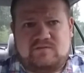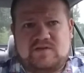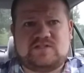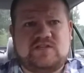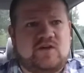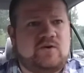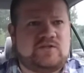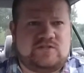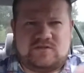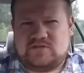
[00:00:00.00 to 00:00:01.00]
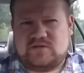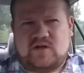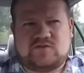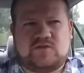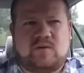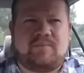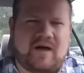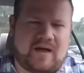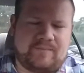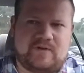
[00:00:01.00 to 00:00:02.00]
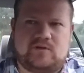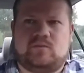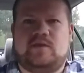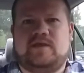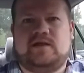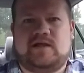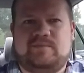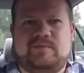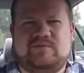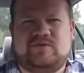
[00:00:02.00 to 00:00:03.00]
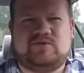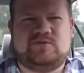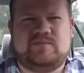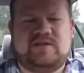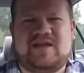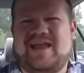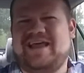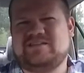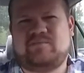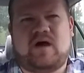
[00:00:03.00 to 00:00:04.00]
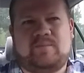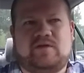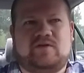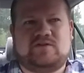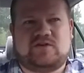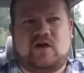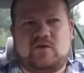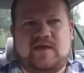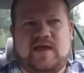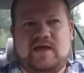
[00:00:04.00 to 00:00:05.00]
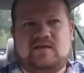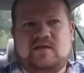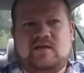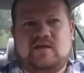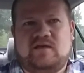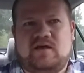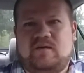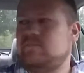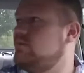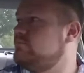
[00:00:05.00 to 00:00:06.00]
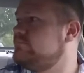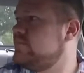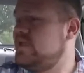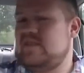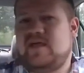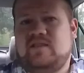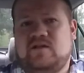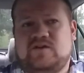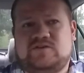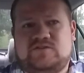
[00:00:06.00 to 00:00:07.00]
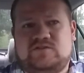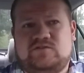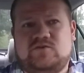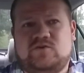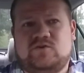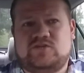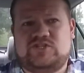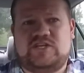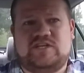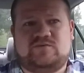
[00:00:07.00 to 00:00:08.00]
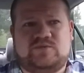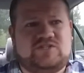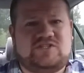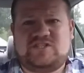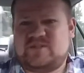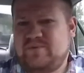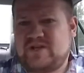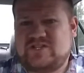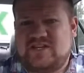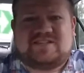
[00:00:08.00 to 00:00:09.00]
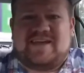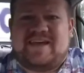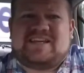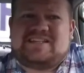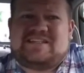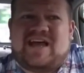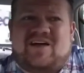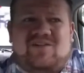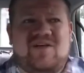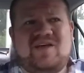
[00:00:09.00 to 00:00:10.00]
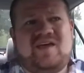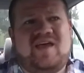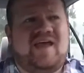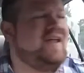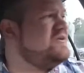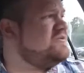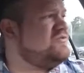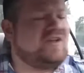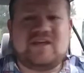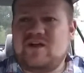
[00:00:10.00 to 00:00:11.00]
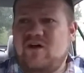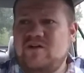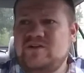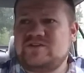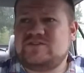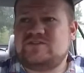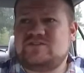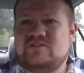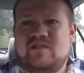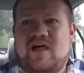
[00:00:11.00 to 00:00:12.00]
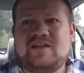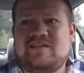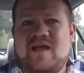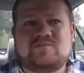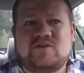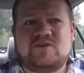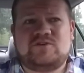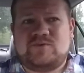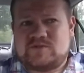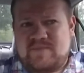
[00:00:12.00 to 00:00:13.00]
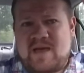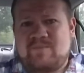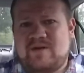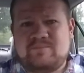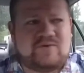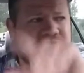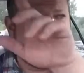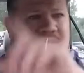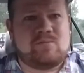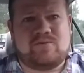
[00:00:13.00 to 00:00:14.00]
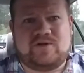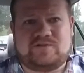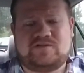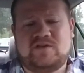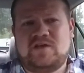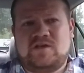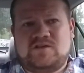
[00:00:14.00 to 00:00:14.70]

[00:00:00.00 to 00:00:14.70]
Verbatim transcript: Visio is is also a popular one that a lot of people use, but not as popular as AutoCAD. Um, and then there's Google Sheets, which is just a spreadsheet. It's like Excel, and really all you're a lot of times all you're doing is mapping inputs and outputs.